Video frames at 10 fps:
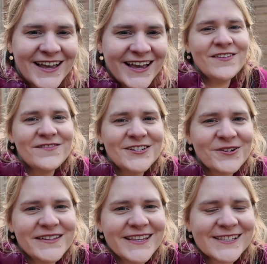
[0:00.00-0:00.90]
If you've
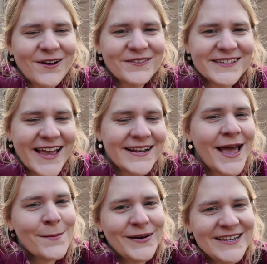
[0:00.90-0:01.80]
enjoyed this content,
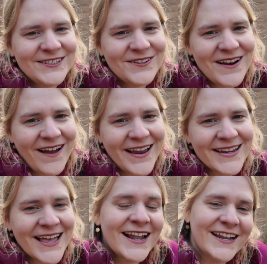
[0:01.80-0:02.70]
please do like,